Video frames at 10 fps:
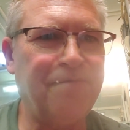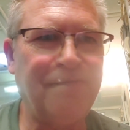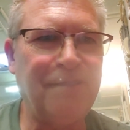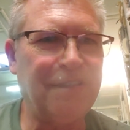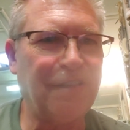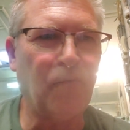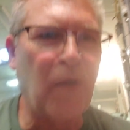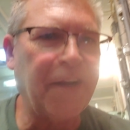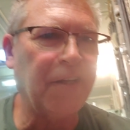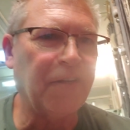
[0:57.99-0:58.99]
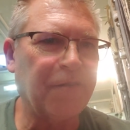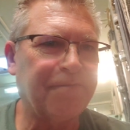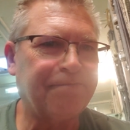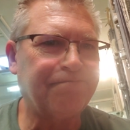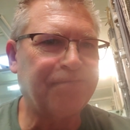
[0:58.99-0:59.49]
just a regular
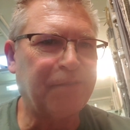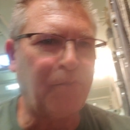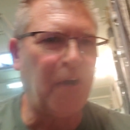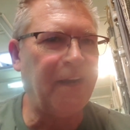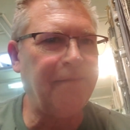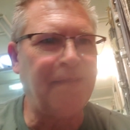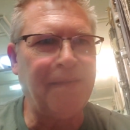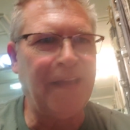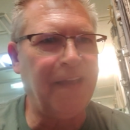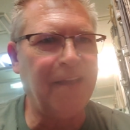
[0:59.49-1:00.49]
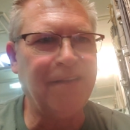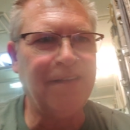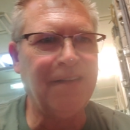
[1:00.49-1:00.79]
spray head.